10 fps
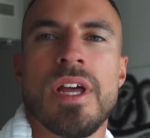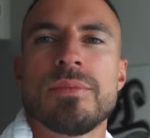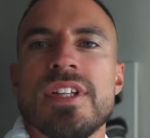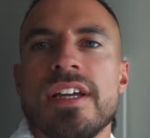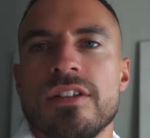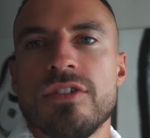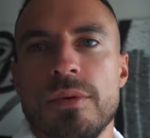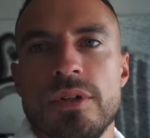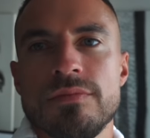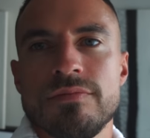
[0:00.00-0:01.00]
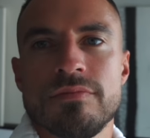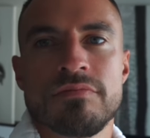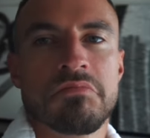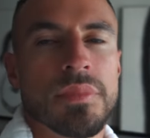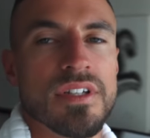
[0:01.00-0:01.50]
I'm staying at the W
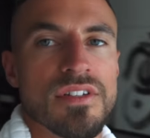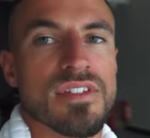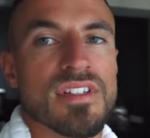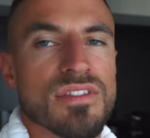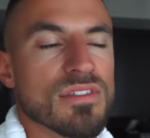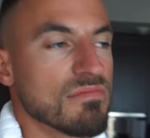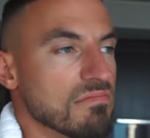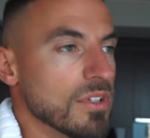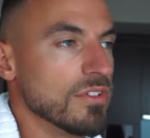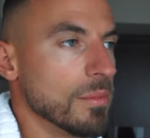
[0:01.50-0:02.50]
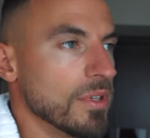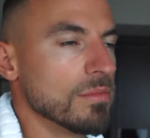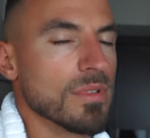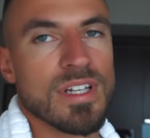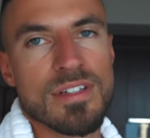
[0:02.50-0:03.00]
because it's the W and